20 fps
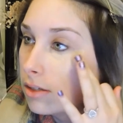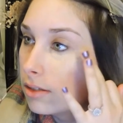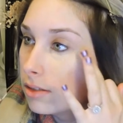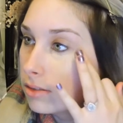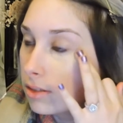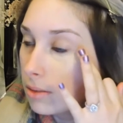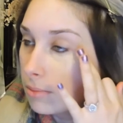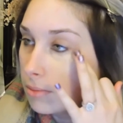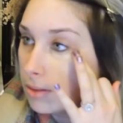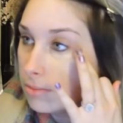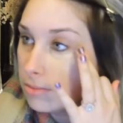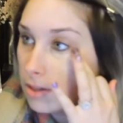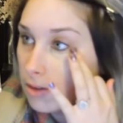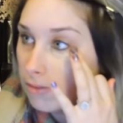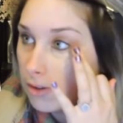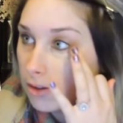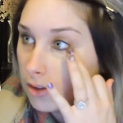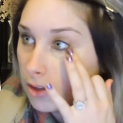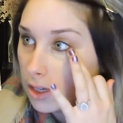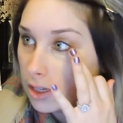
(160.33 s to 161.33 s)
Sometimes I
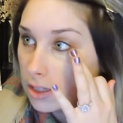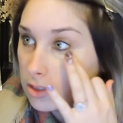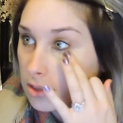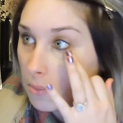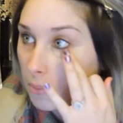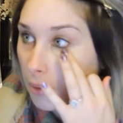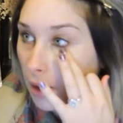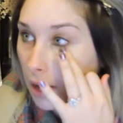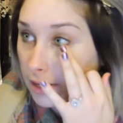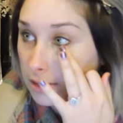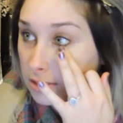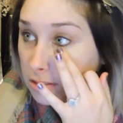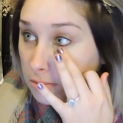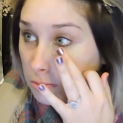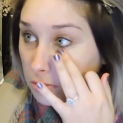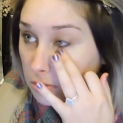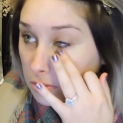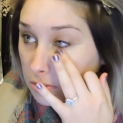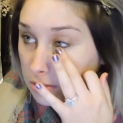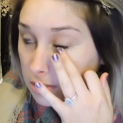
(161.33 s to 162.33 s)
feel like it's
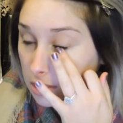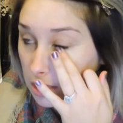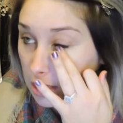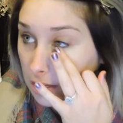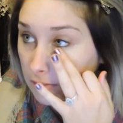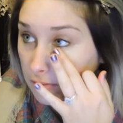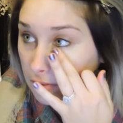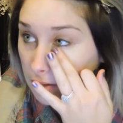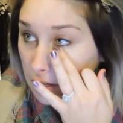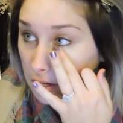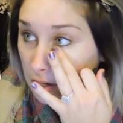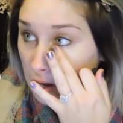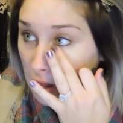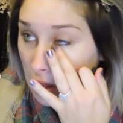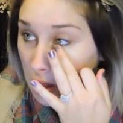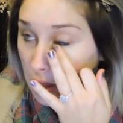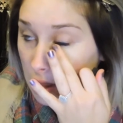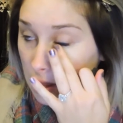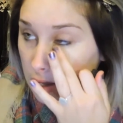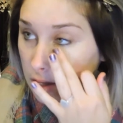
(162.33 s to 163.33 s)
impossible to even
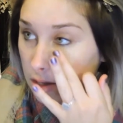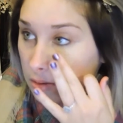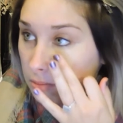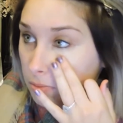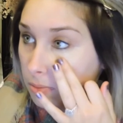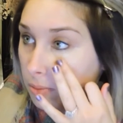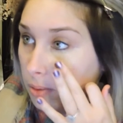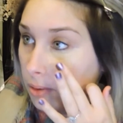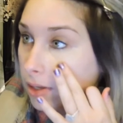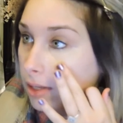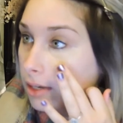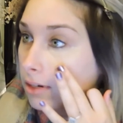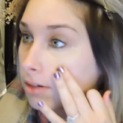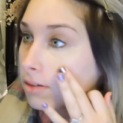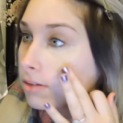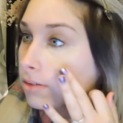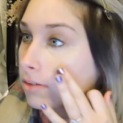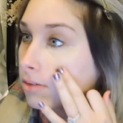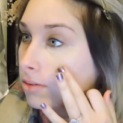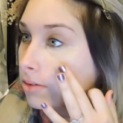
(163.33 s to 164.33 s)
put
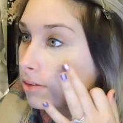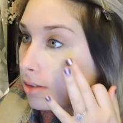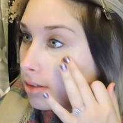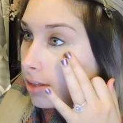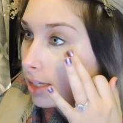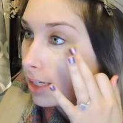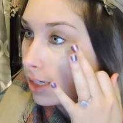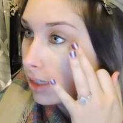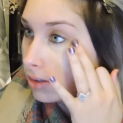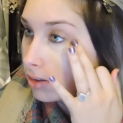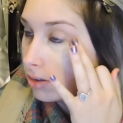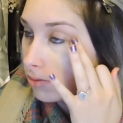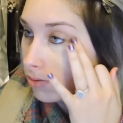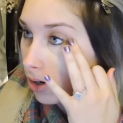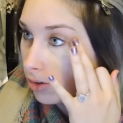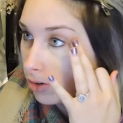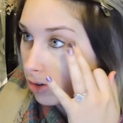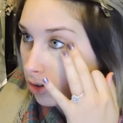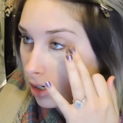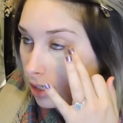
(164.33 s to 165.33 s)
things
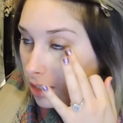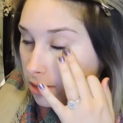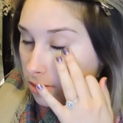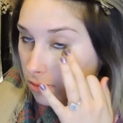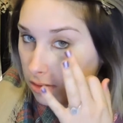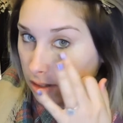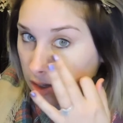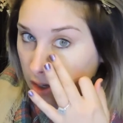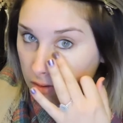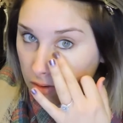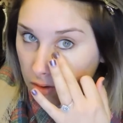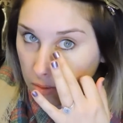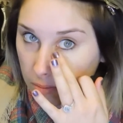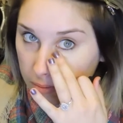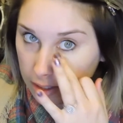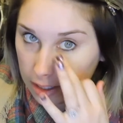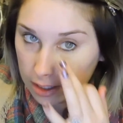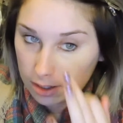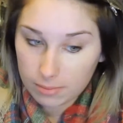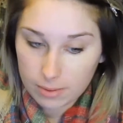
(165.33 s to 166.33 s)
around your eyes without
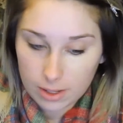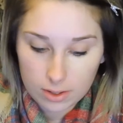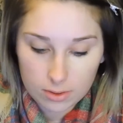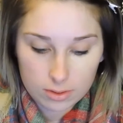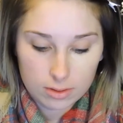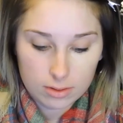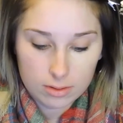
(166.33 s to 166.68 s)
opening your mouth.